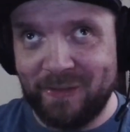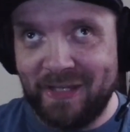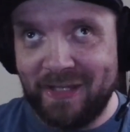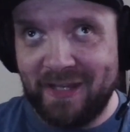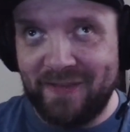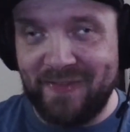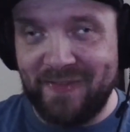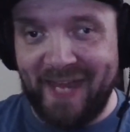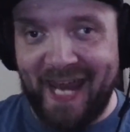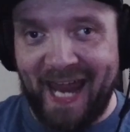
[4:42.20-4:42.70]

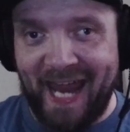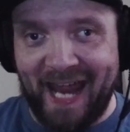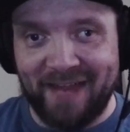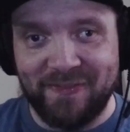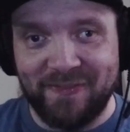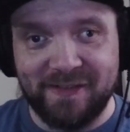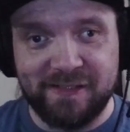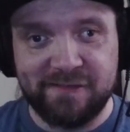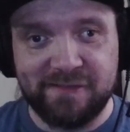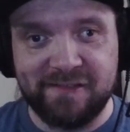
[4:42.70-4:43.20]
They had
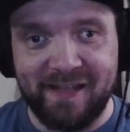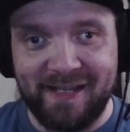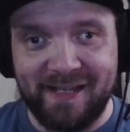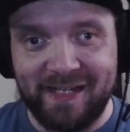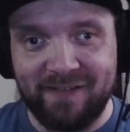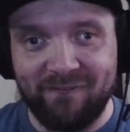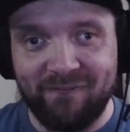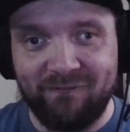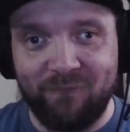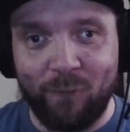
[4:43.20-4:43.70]
the
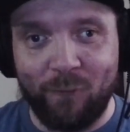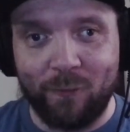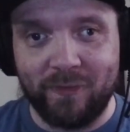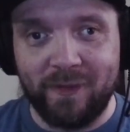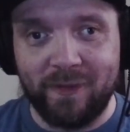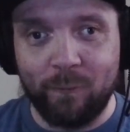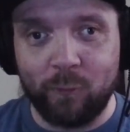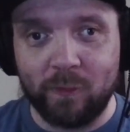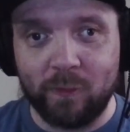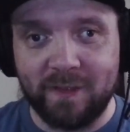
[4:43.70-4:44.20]
design for
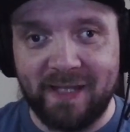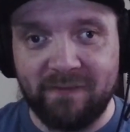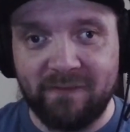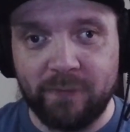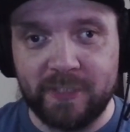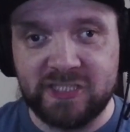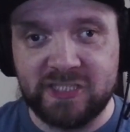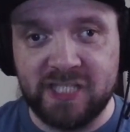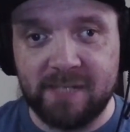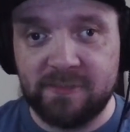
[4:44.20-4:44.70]
the World
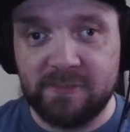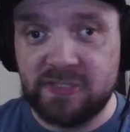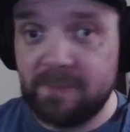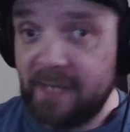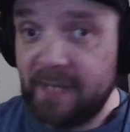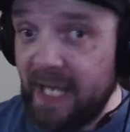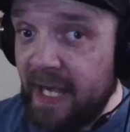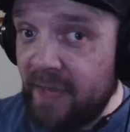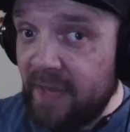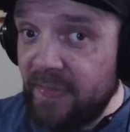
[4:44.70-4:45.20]
Heavyweight Championship,
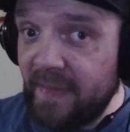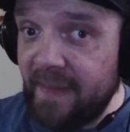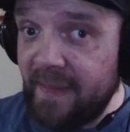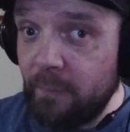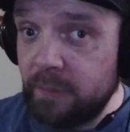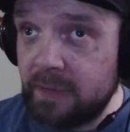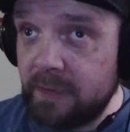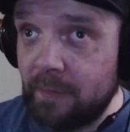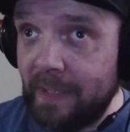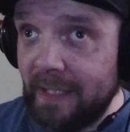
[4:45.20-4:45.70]
and I thought that
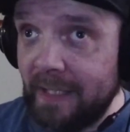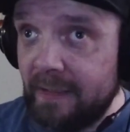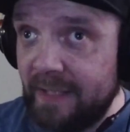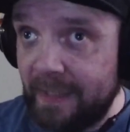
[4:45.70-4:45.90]
was great.